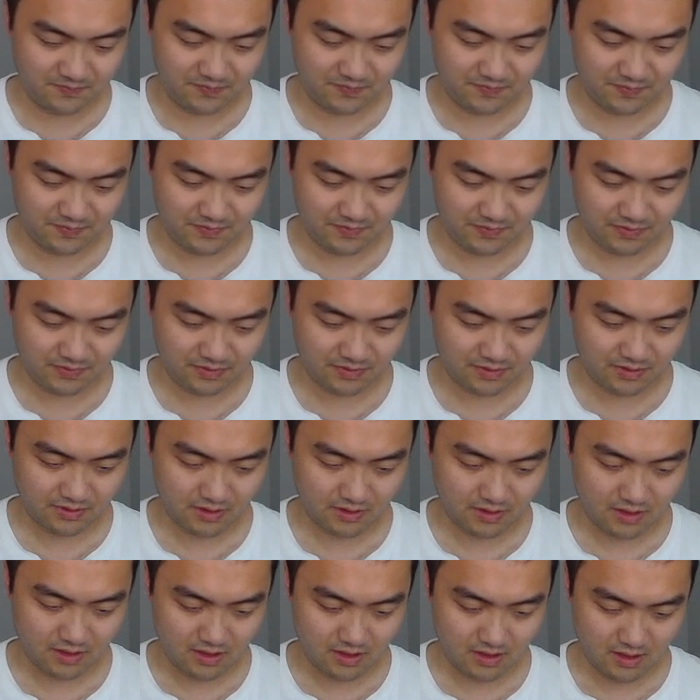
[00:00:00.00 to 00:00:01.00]

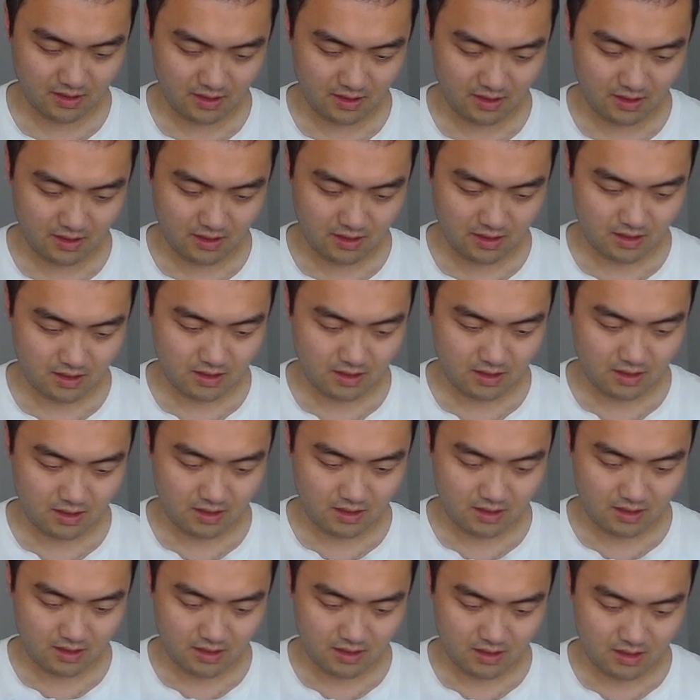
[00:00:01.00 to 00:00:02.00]

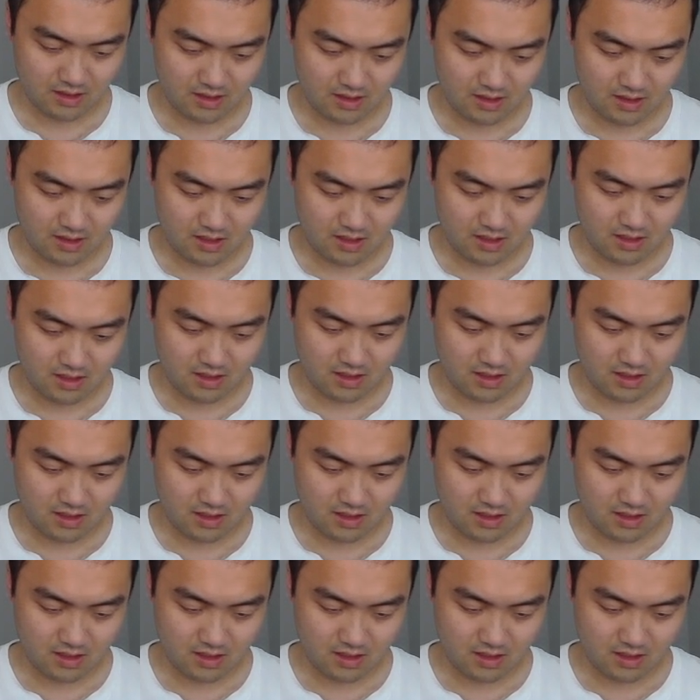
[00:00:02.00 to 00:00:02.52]
Nothing is said.